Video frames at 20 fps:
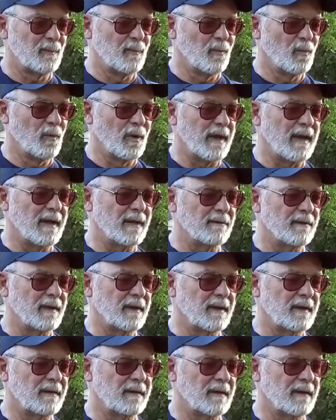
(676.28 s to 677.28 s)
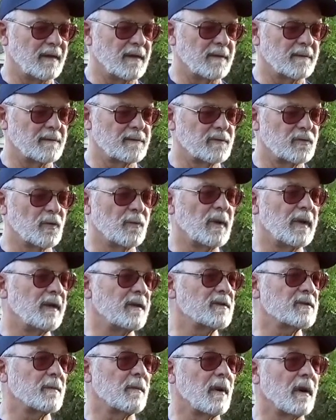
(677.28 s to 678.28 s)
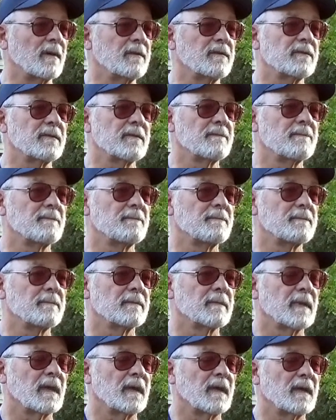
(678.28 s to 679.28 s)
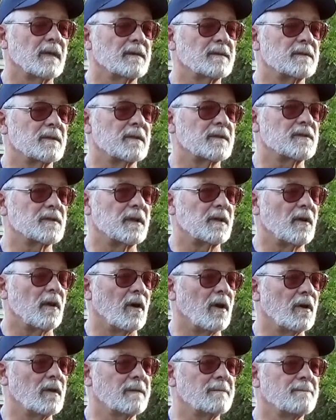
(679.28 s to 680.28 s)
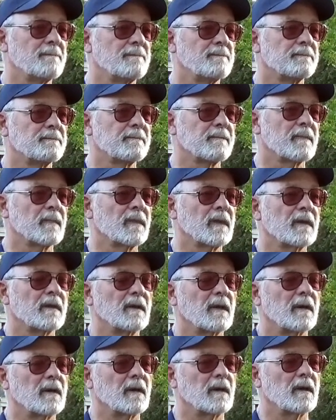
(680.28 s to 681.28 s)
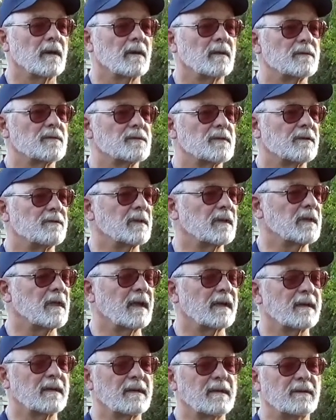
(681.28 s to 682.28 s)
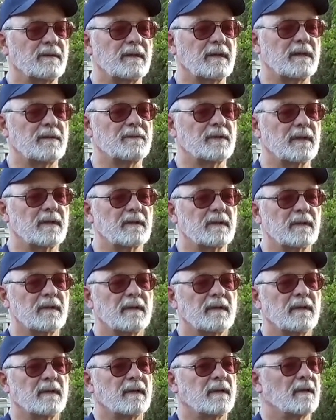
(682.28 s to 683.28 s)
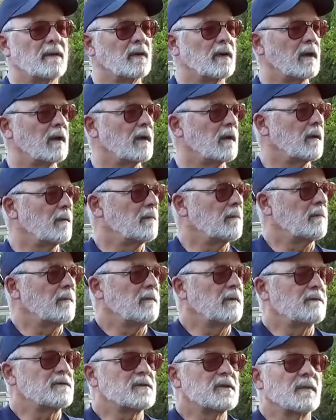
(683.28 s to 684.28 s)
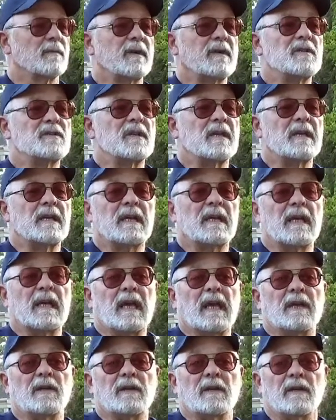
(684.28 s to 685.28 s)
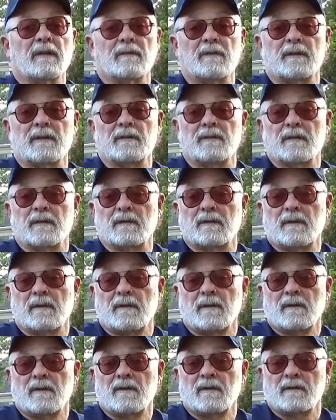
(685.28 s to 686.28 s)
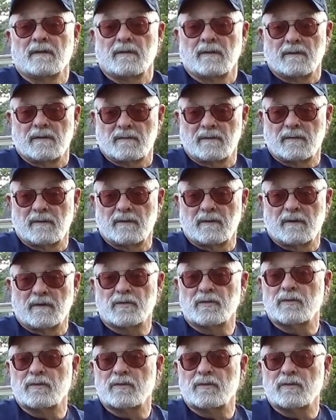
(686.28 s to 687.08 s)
We have 2 meetings a month at City Hall, 7 o'clock in the evening. If somebody's Second and fourth Mondays.